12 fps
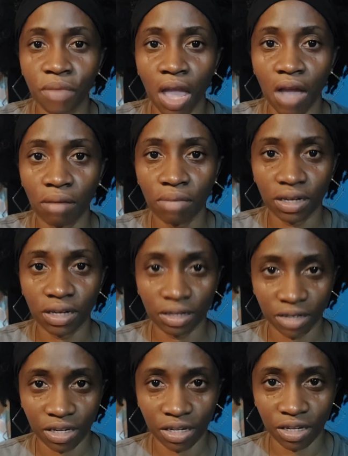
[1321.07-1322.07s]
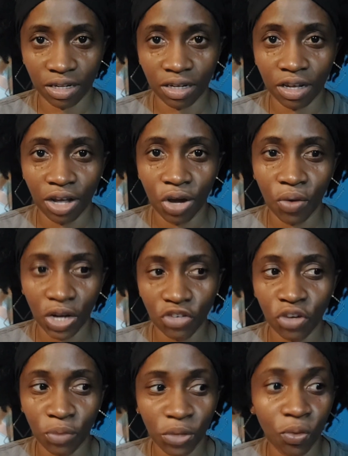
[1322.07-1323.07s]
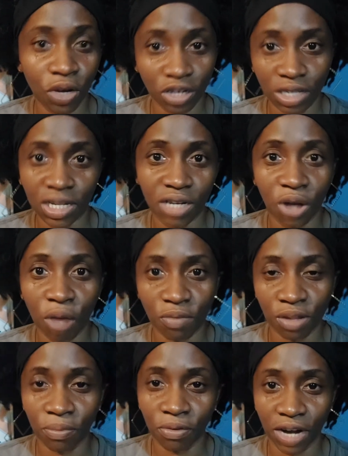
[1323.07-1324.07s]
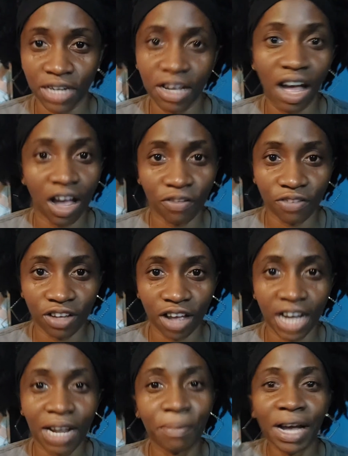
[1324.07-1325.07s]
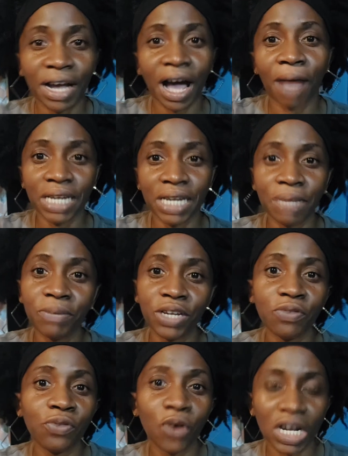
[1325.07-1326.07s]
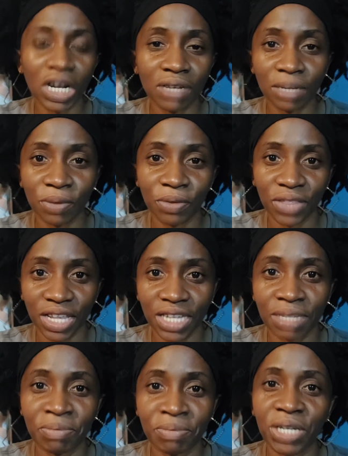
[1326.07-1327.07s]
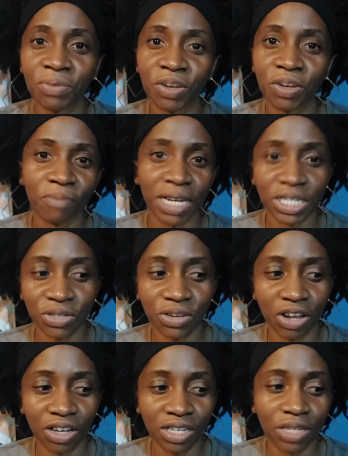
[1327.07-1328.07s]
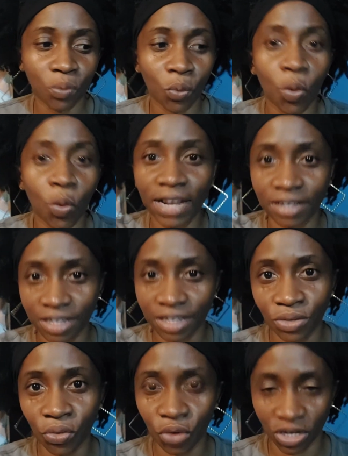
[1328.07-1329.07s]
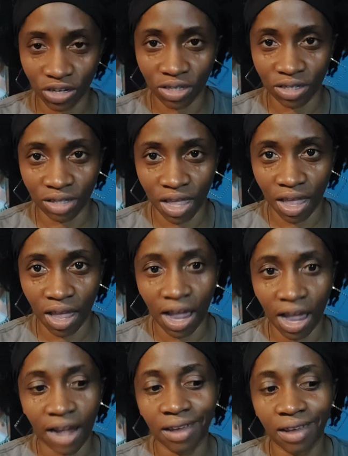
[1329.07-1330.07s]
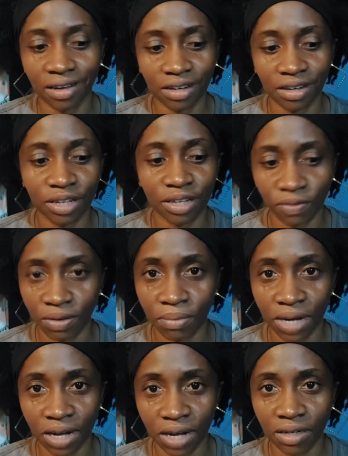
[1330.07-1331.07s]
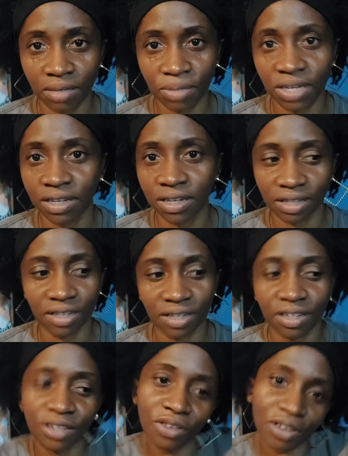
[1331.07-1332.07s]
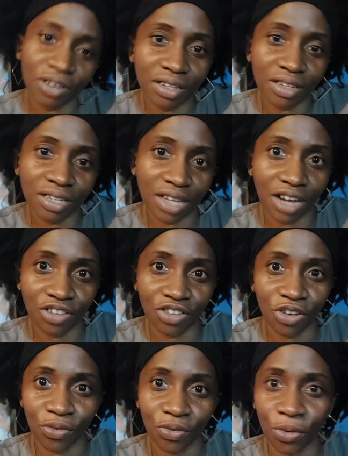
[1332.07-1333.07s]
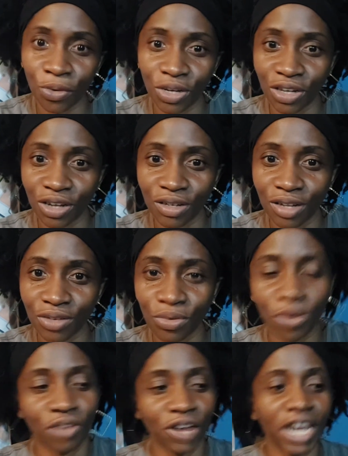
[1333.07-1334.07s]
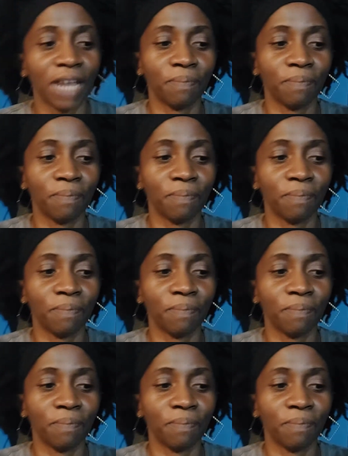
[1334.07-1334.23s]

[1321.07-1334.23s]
because there's a question with audience that comes up right after. And I'm being pretty forceful about this because one of my students went into audience here and I couldn't give the marks because this is not the section for audience at all, right?